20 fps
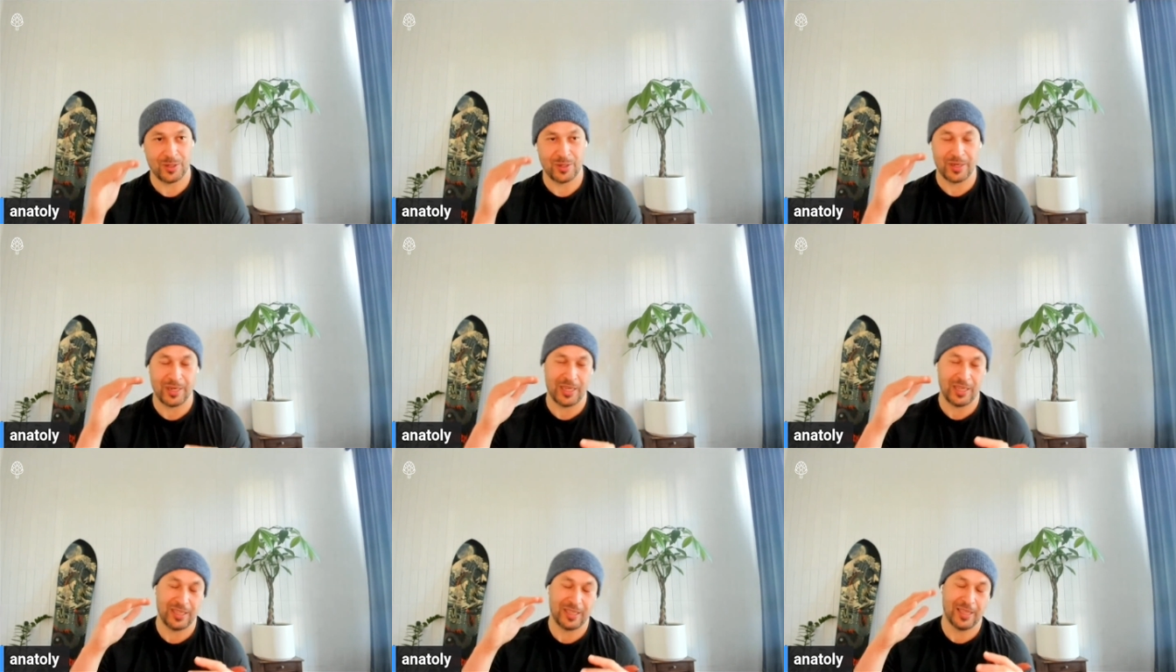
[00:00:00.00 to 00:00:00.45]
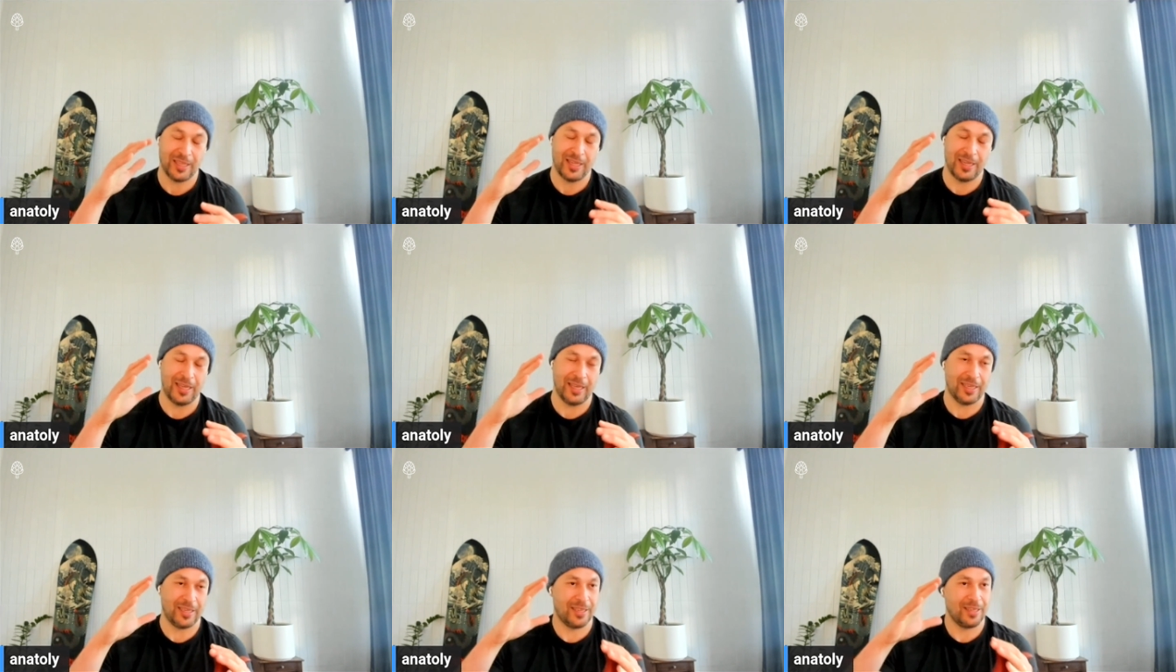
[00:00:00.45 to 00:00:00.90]
You need
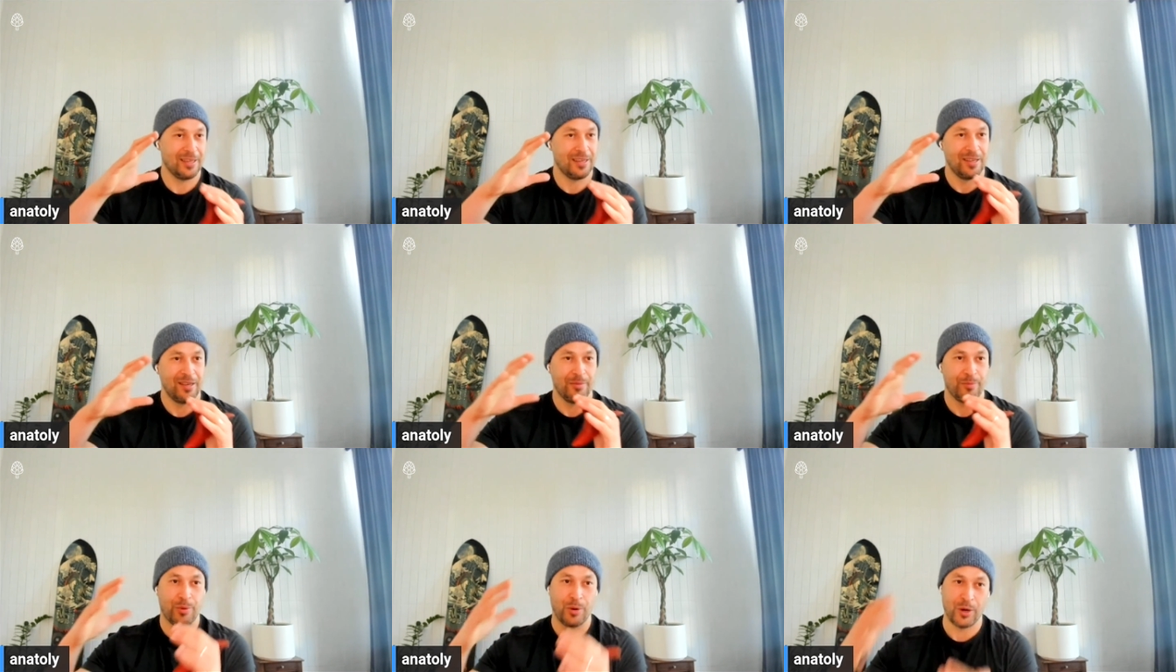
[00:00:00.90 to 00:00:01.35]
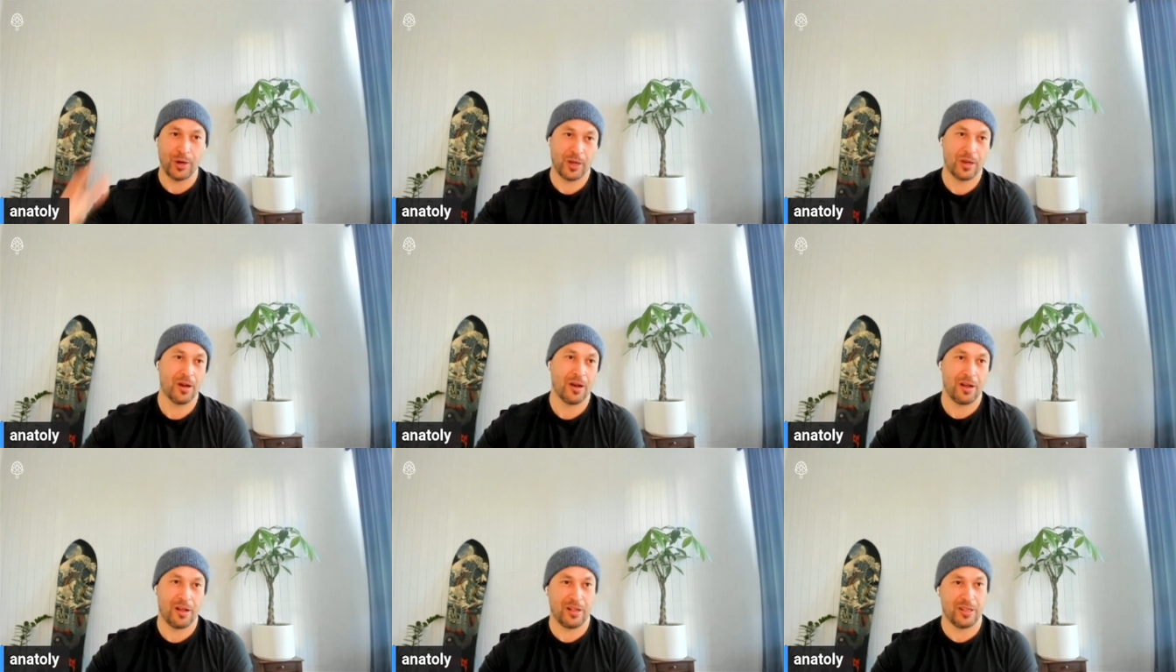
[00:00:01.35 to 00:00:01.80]
like
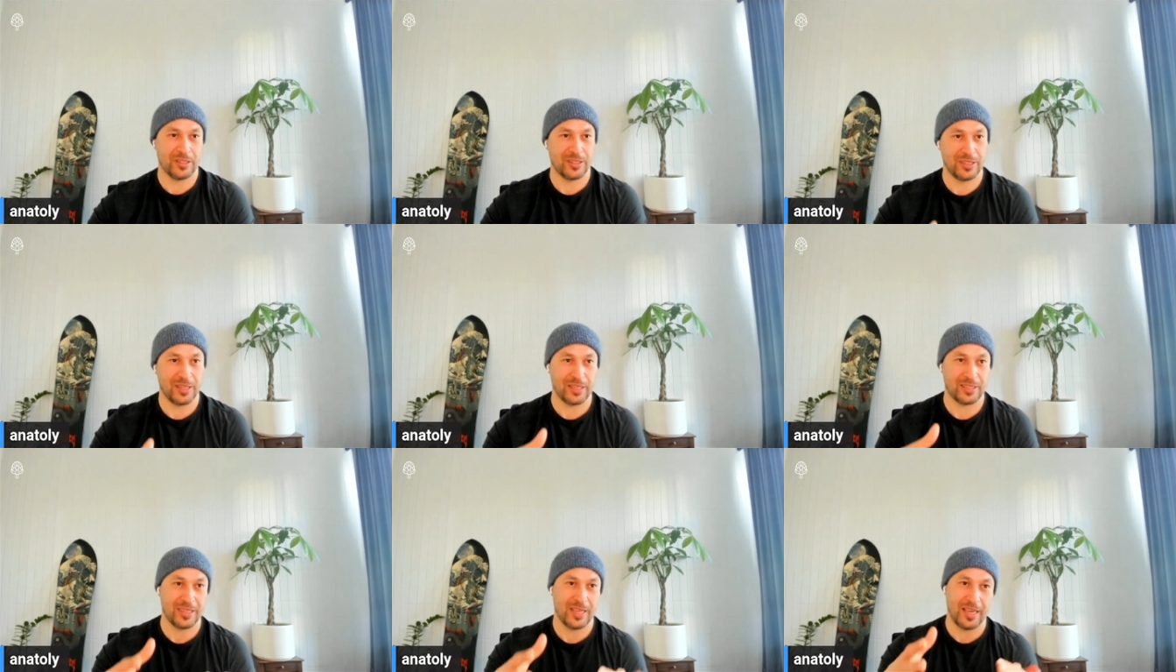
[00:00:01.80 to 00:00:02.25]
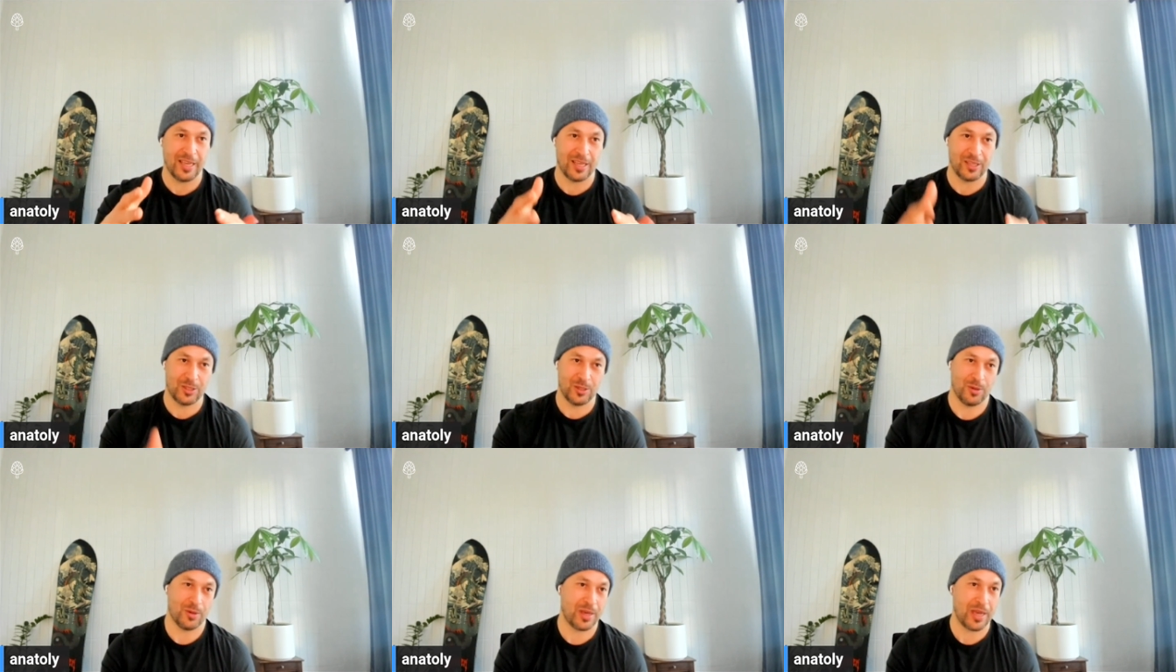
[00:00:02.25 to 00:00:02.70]
protocols that take
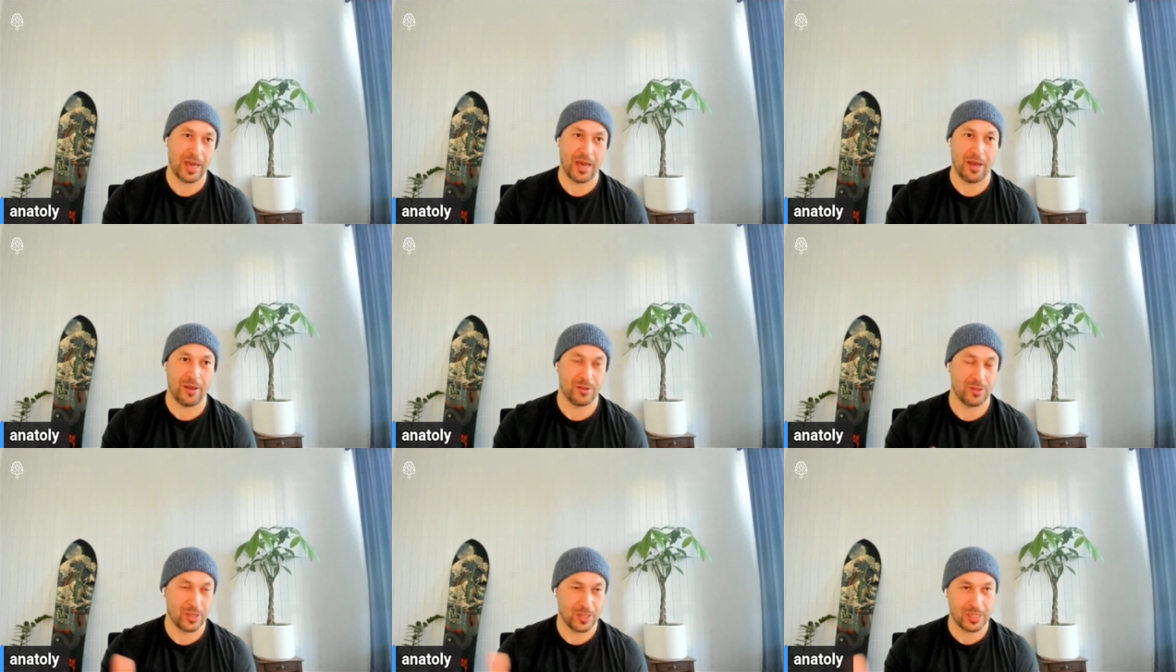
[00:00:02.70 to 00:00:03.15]
into account the